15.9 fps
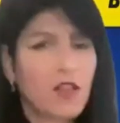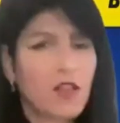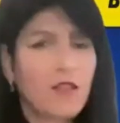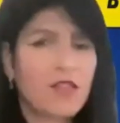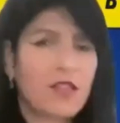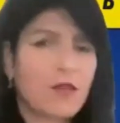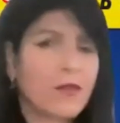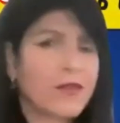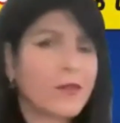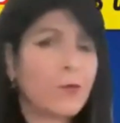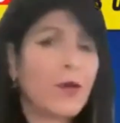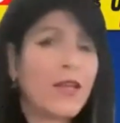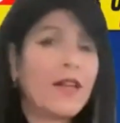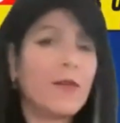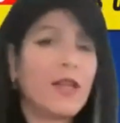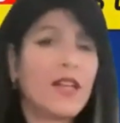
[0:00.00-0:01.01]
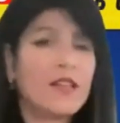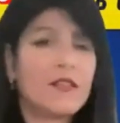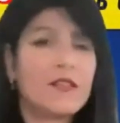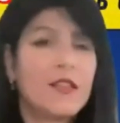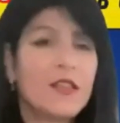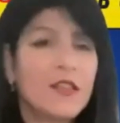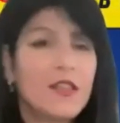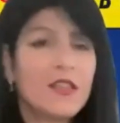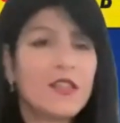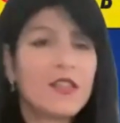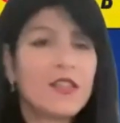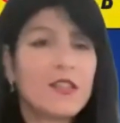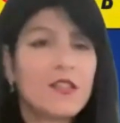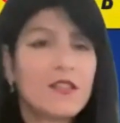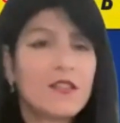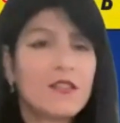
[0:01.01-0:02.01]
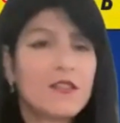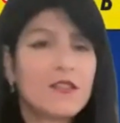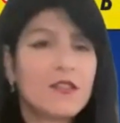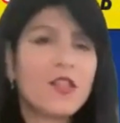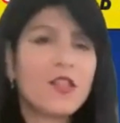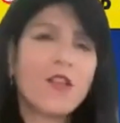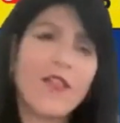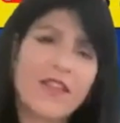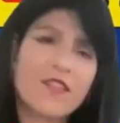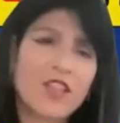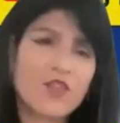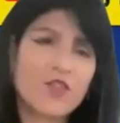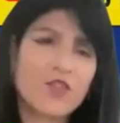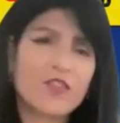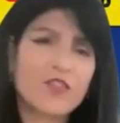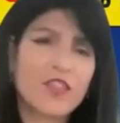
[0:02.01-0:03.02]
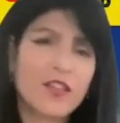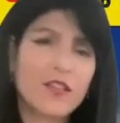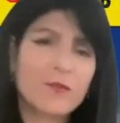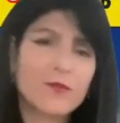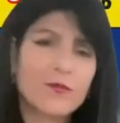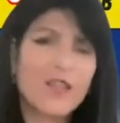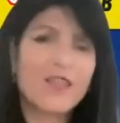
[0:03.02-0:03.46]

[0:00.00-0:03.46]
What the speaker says: lives, and I'm like, wait a minute, that's interesting.